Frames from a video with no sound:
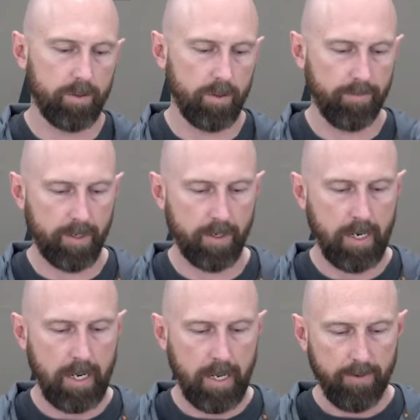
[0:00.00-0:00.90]
So if you're
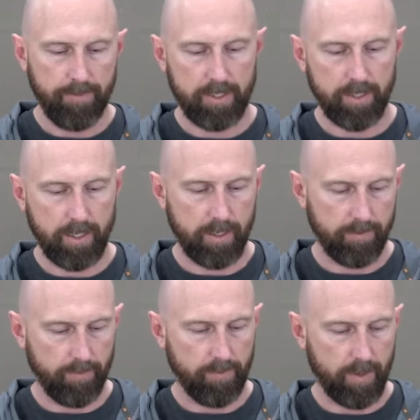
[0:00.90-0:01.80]
fishing
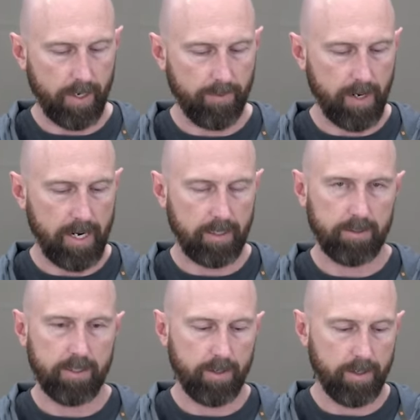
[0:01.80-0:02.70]
and, you know, for
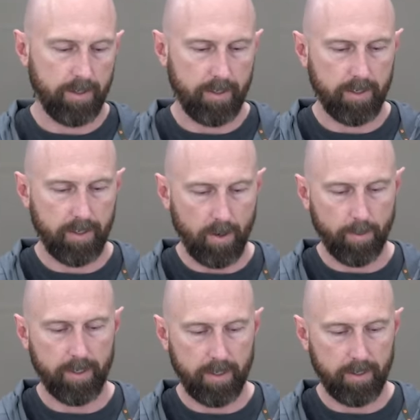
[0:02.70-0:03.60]
anglers, you can
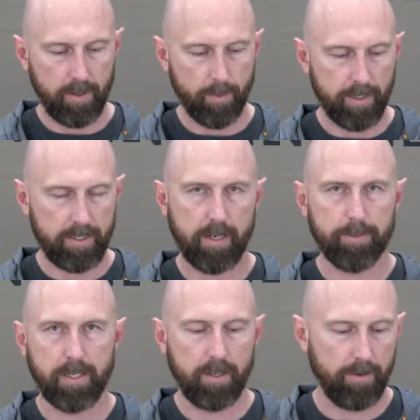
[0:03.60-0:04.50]
open this up
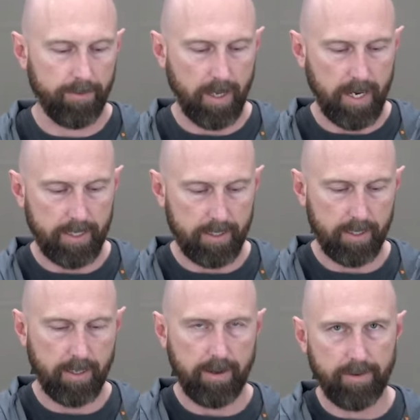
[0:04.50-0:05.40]
to get a new fly and
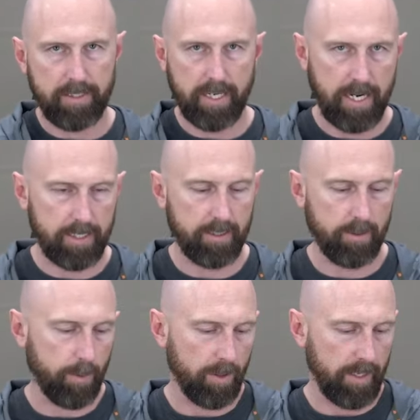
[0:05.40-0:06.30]
still have easy access to
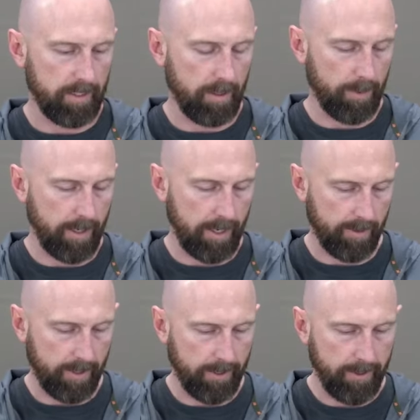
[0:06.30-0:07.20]
pull that tippet out
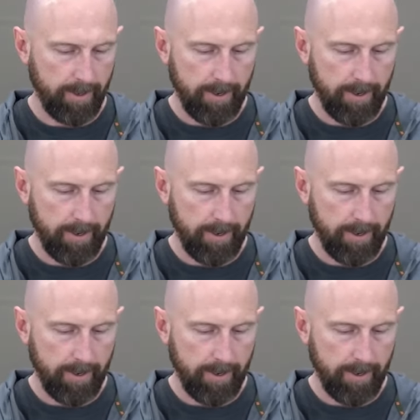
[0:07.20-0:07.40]
of there.